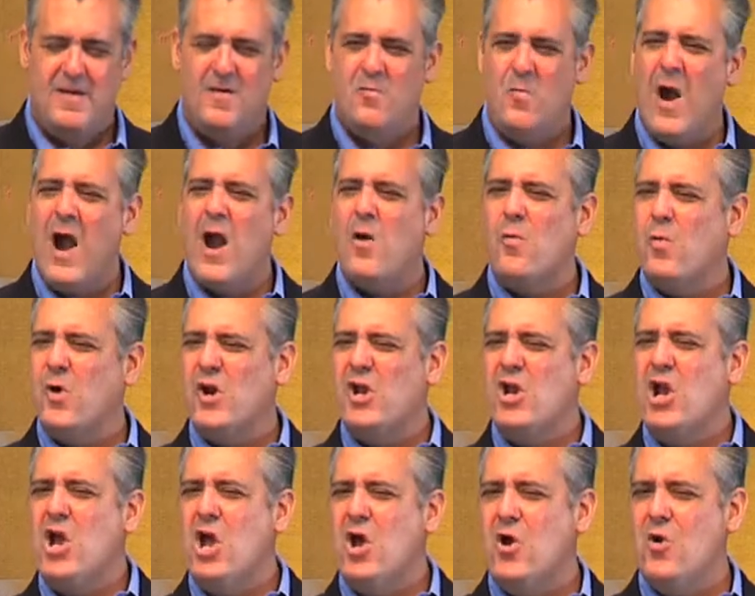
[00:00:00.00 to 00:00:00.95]
Where were
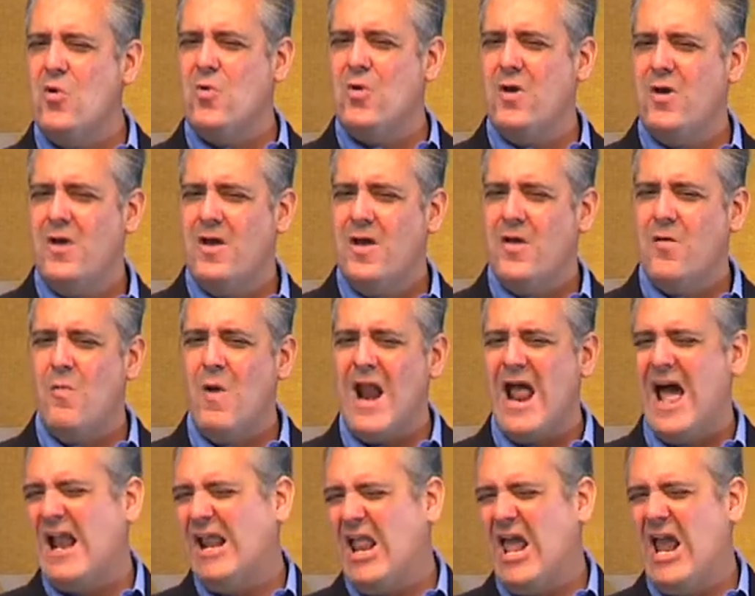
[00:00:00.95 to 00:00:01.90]
you when
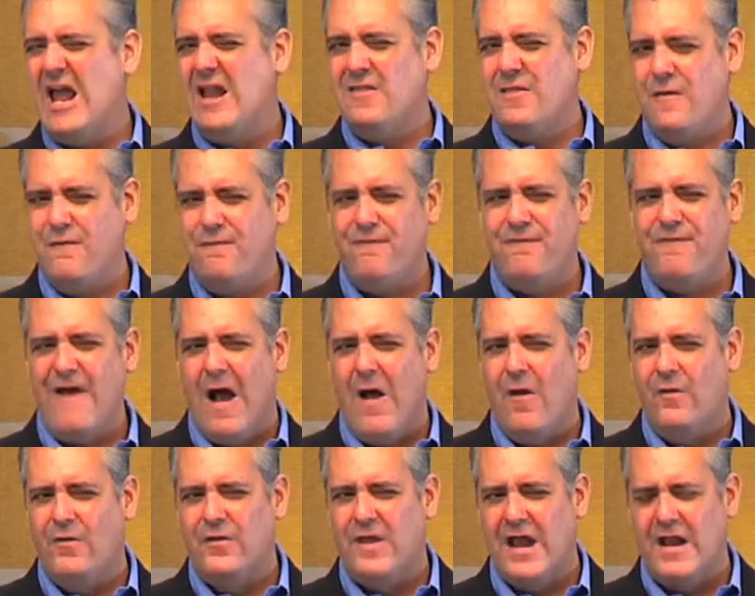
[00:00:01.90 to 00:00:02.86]
I laid the
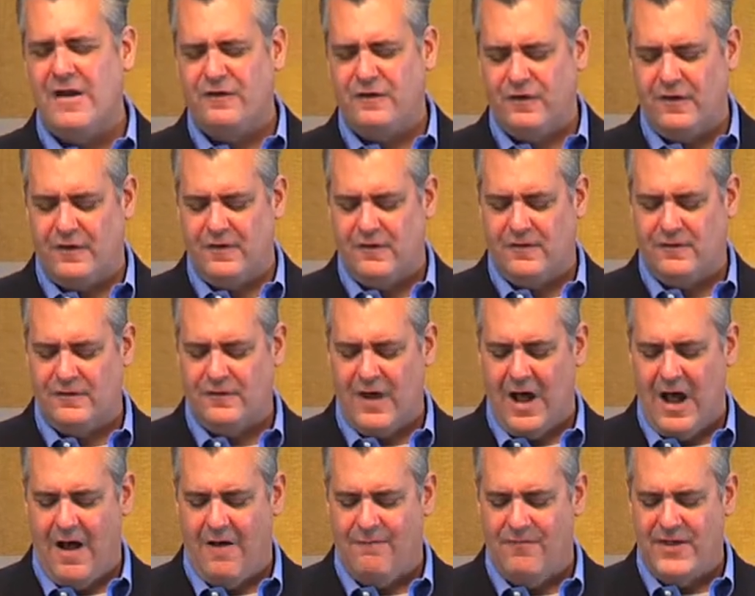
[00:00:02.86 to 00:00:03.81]
foundations
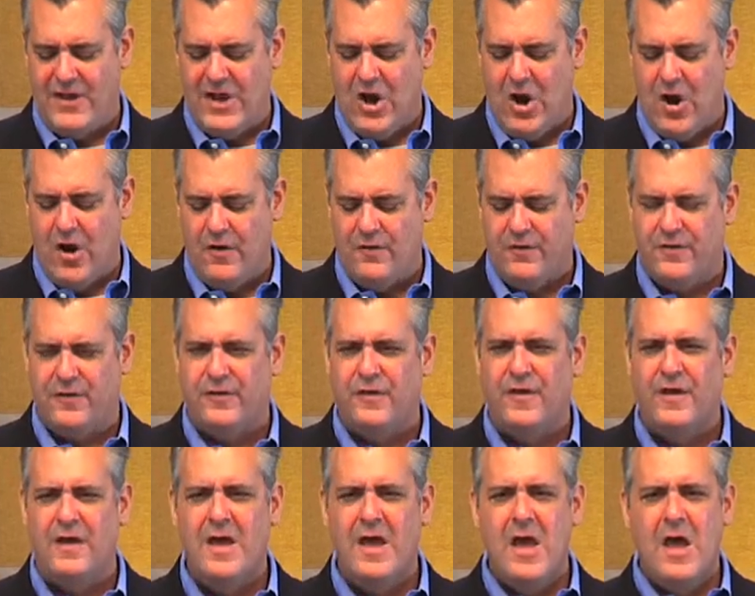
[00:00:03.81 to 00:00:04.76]
of the earth?
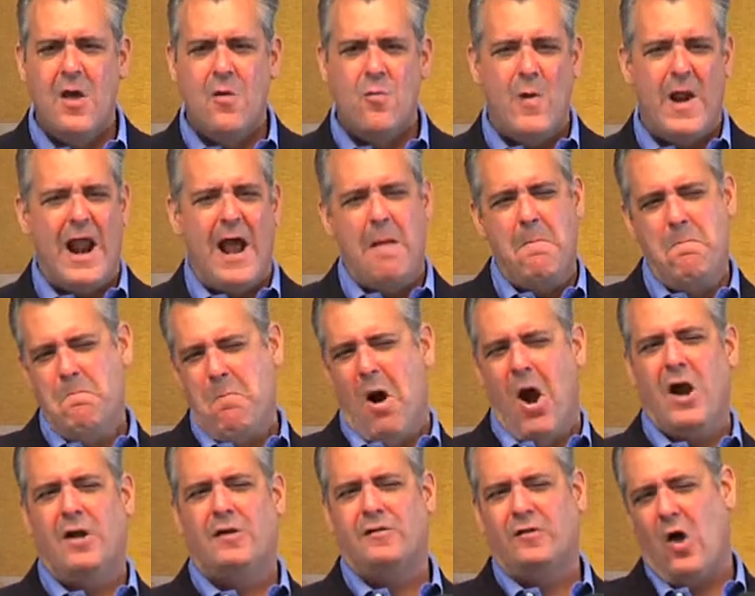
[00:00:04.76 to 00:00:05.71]
when I
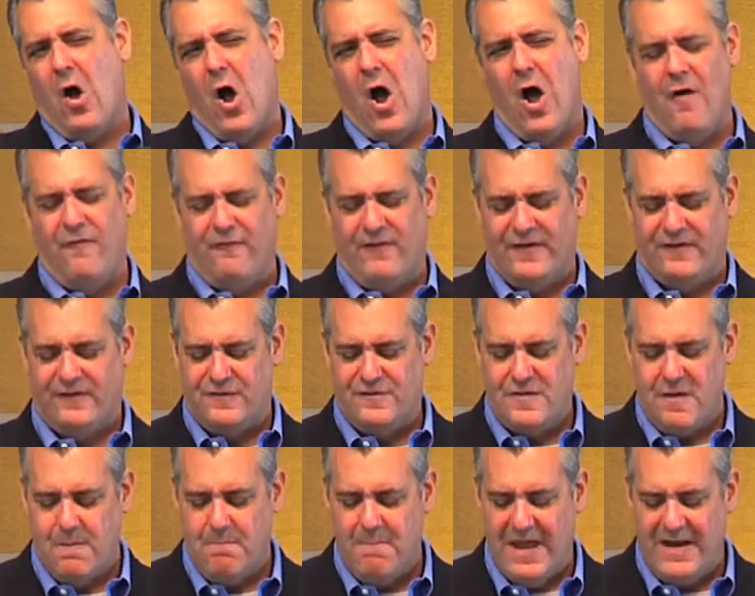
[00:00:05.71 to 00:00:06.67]
marked off its
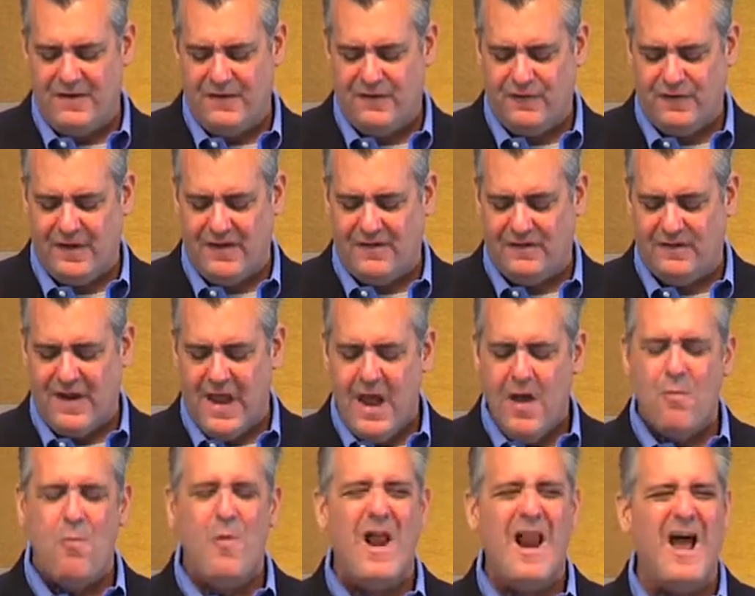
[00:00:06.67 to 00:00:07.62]
dimensions,
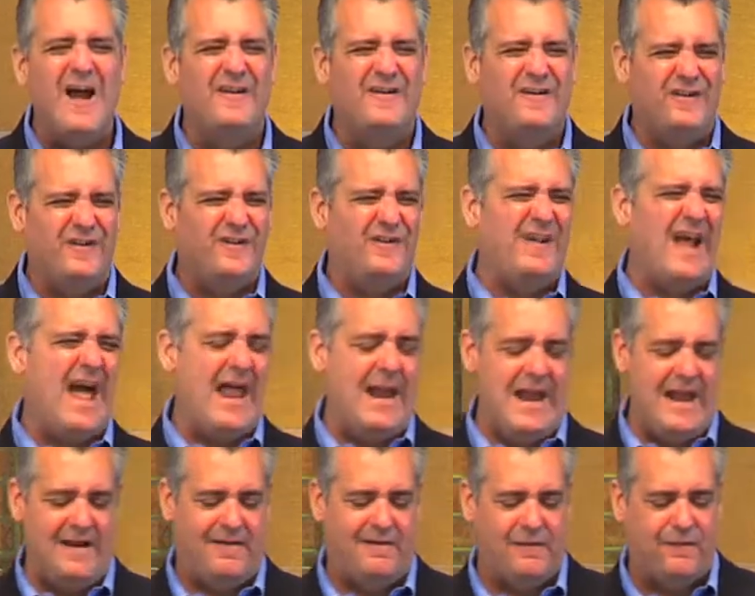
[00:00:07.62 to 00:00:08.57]
when I set
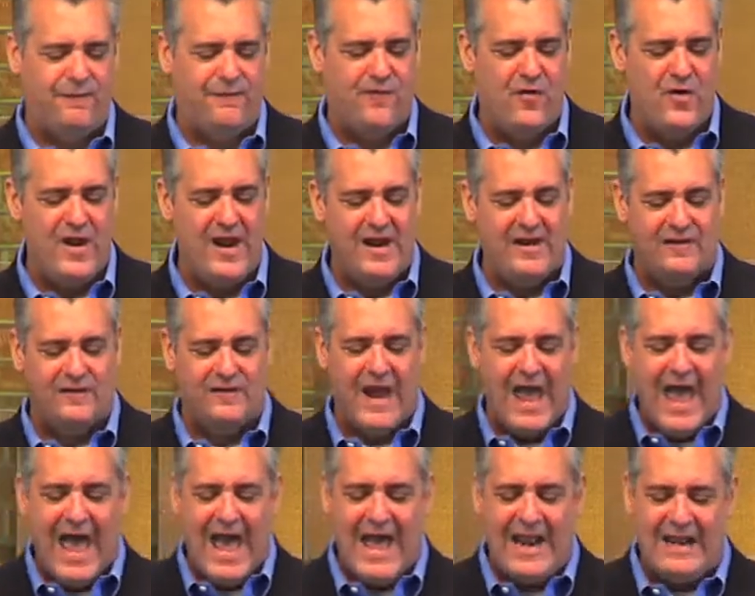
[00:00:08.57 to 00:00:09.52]
its footings
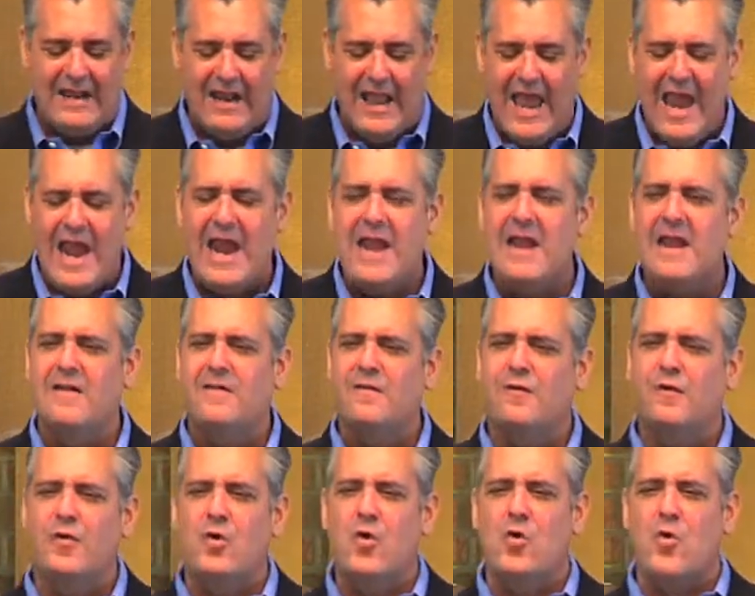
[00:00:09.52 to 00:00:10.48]
and laid its
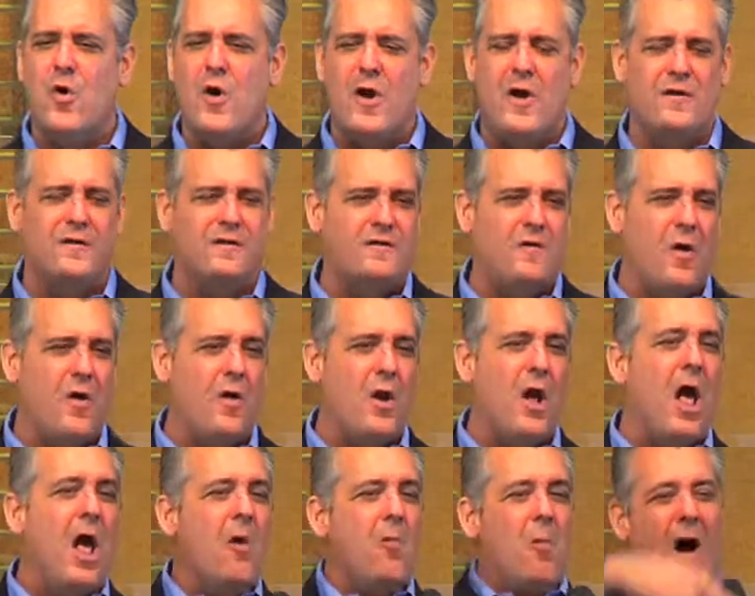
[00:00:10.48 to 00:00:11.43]
cornerstone
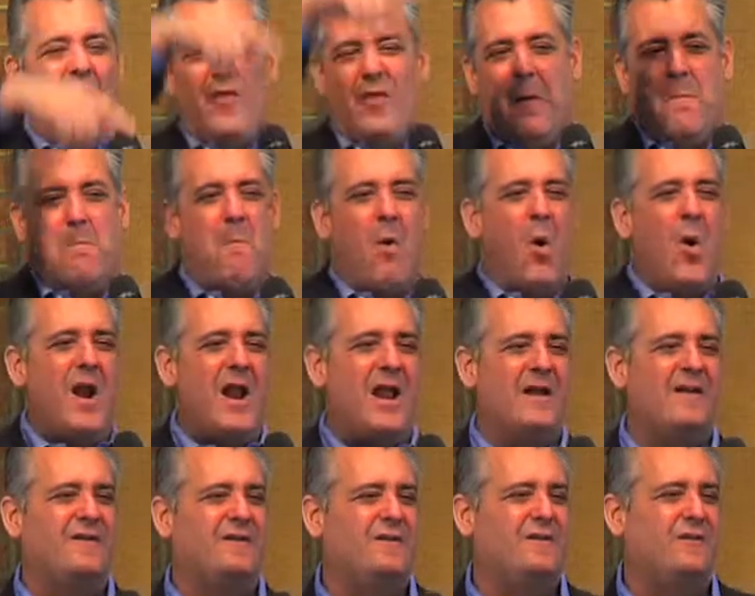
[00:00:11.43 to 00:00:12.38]
while the
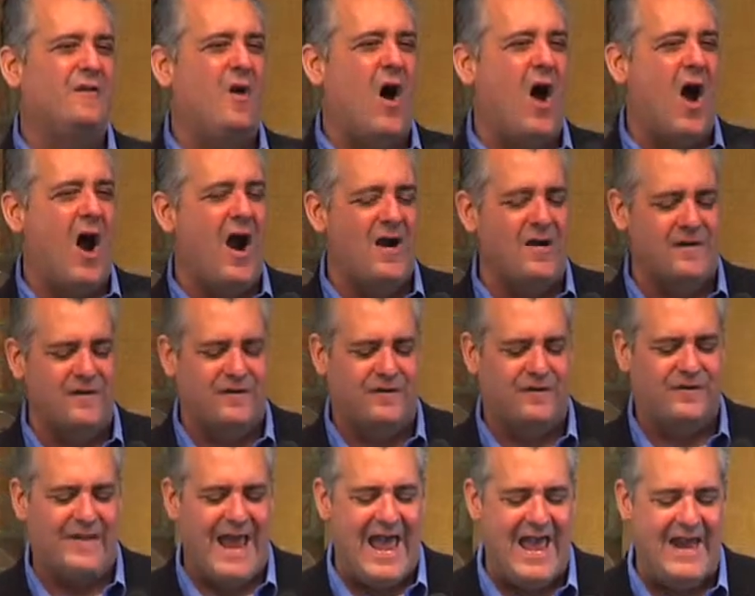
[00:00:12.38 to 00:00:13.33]
morning stars
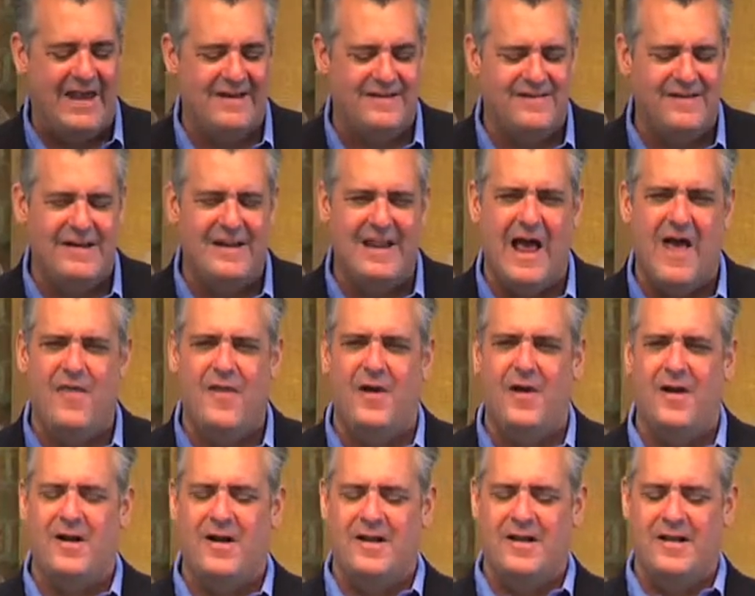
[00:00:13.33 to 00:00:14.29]
sang together?